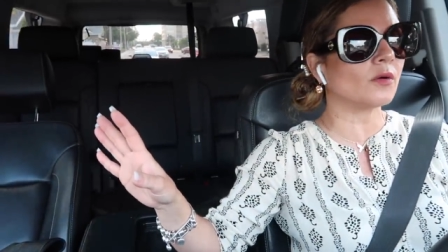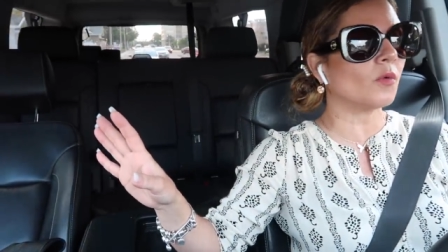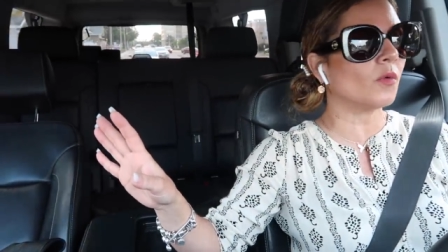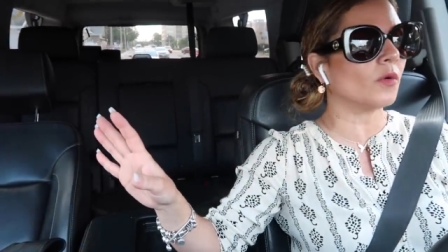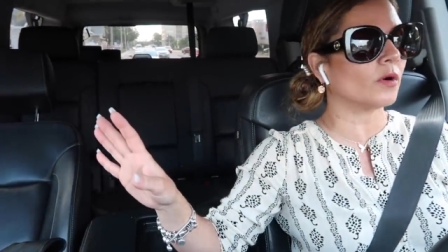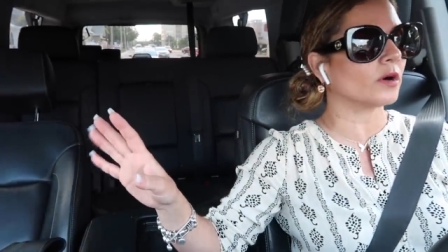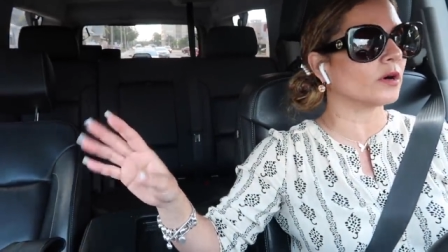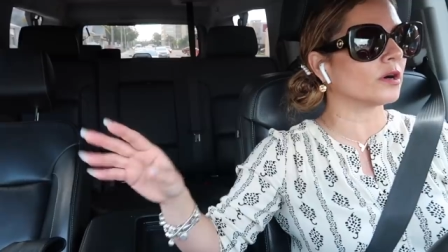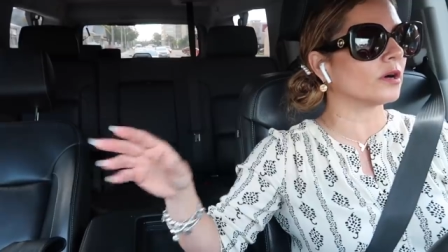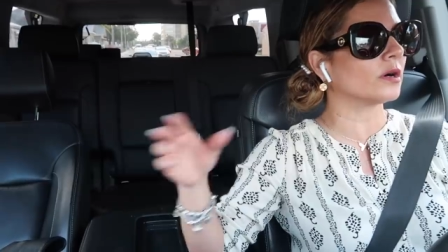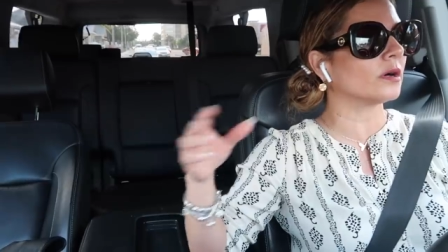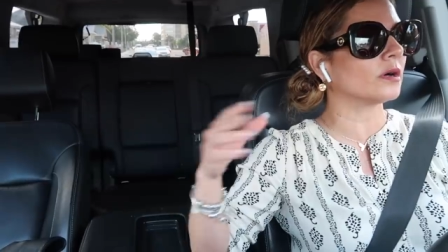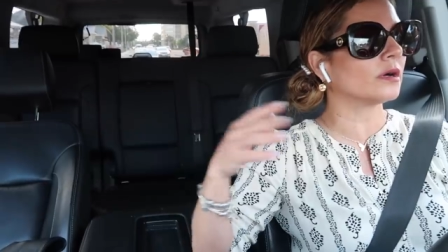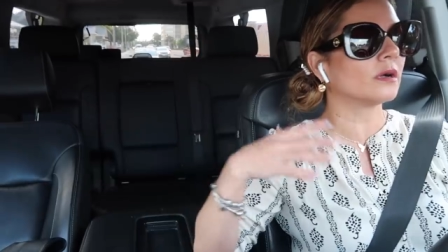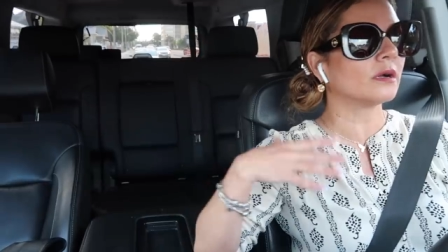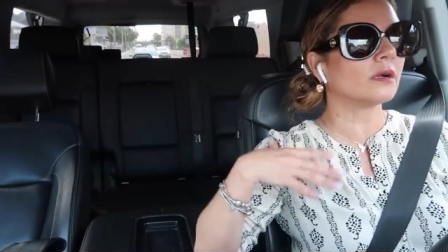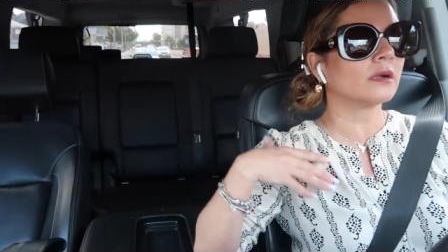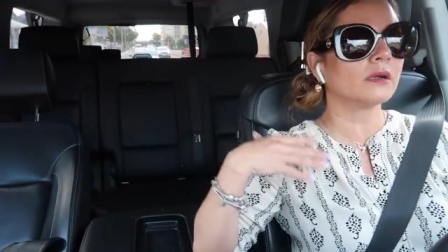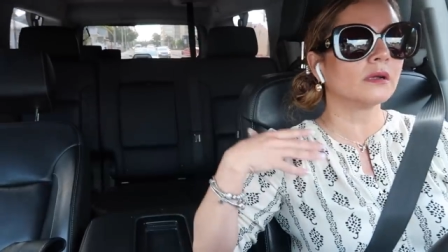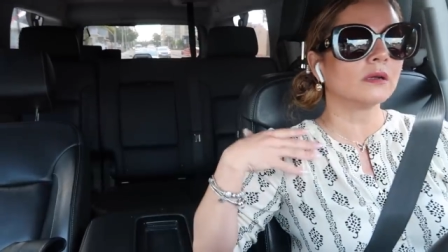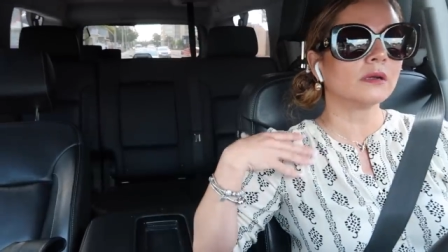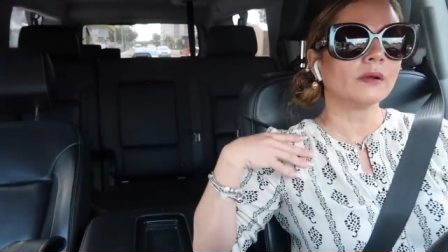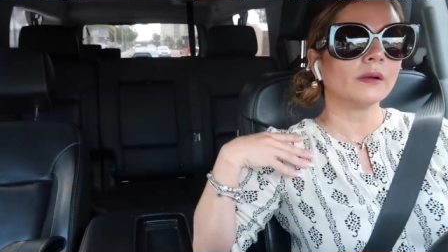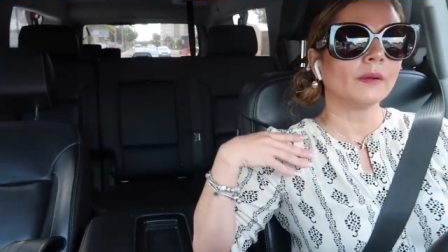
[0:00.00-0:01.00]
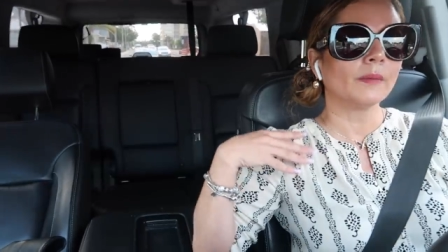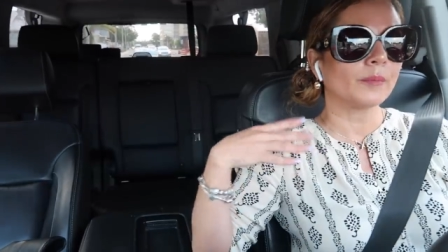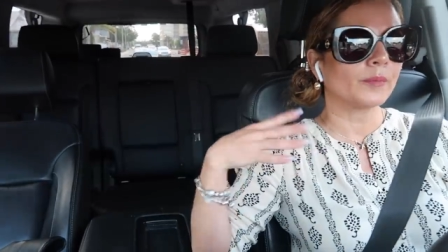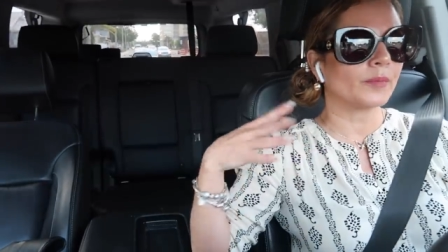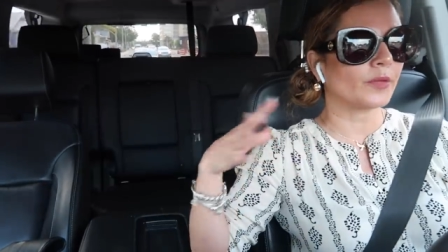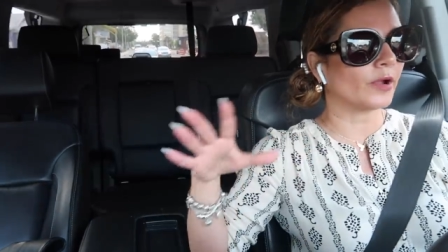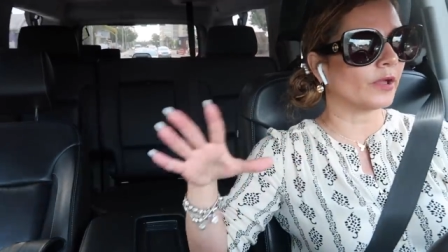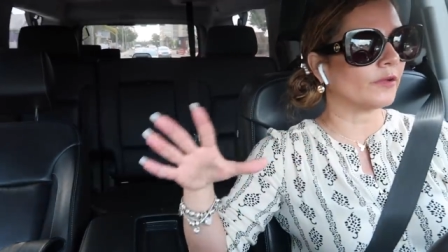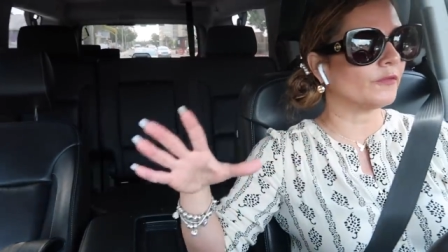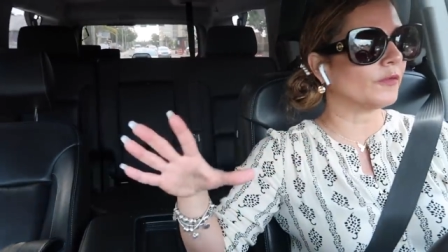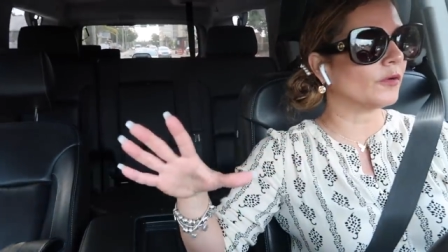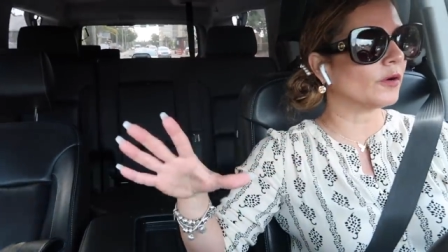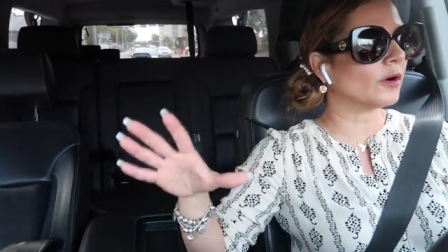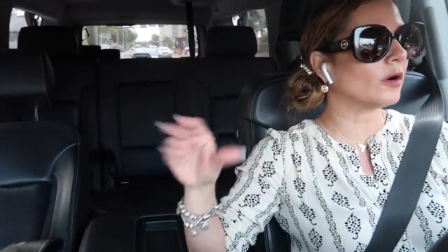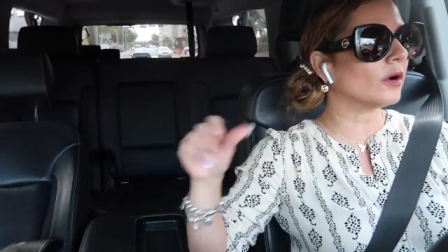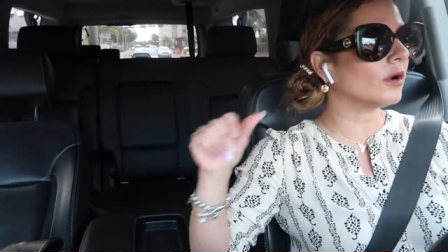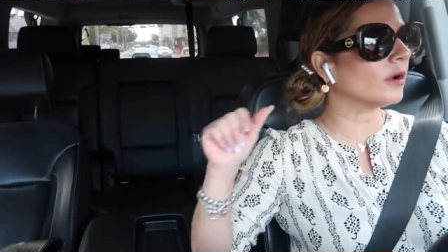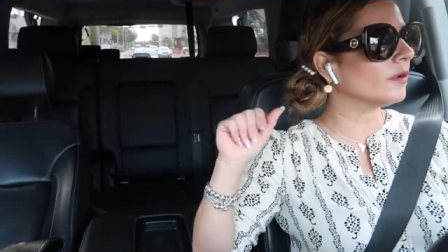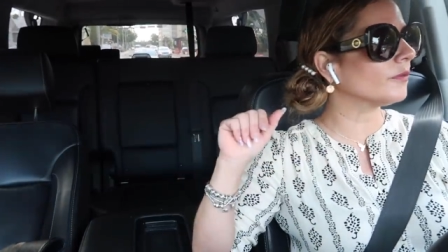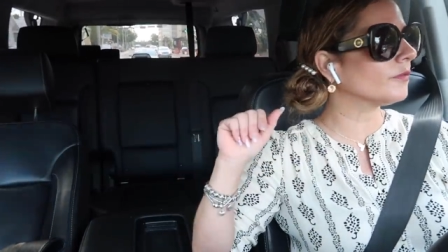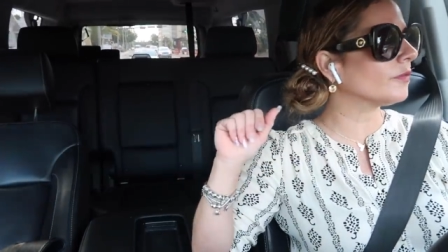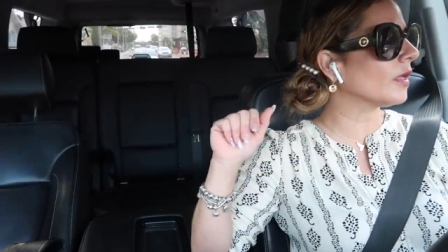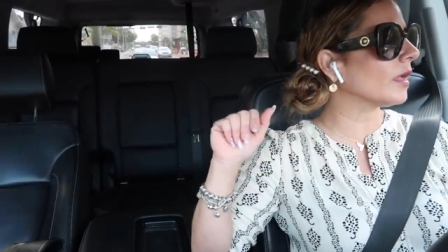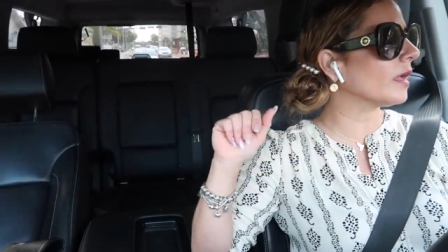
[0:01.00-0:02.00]
world. Pray for
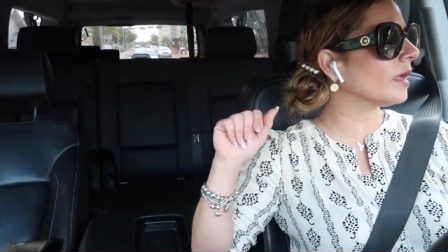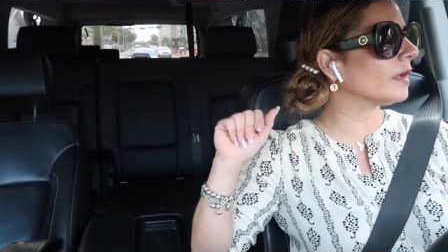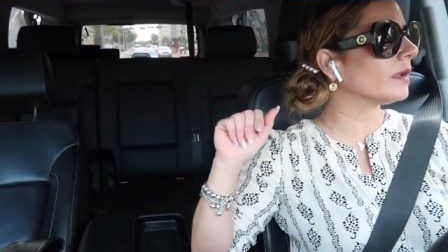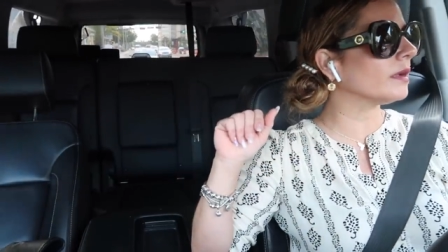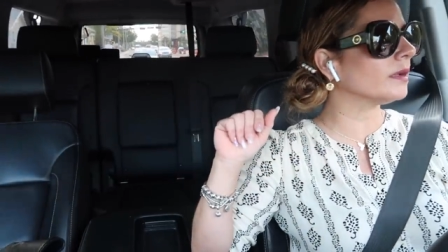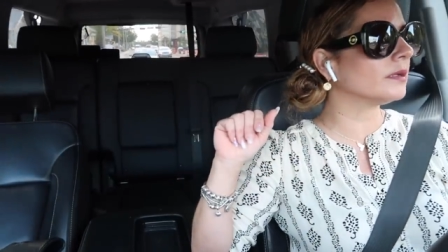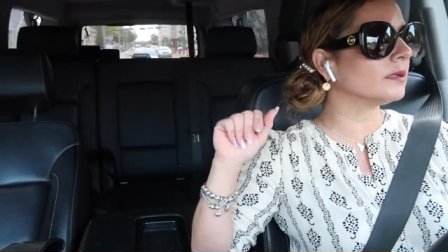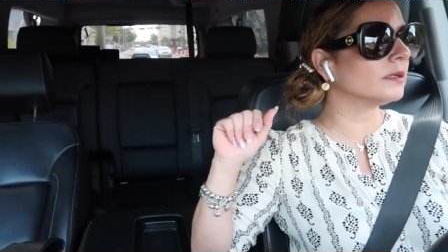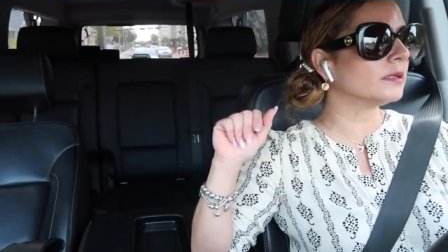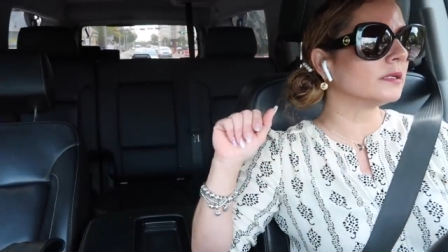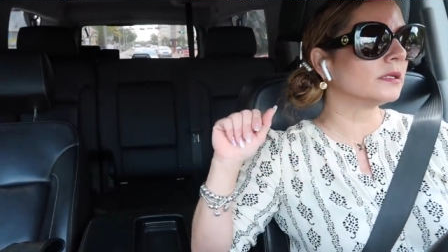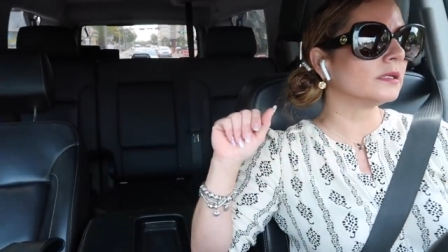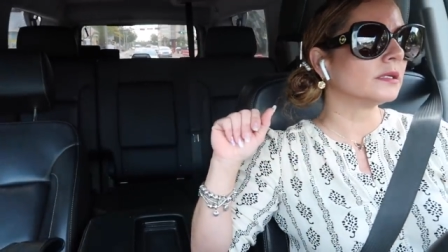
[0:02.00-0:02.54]
all of them.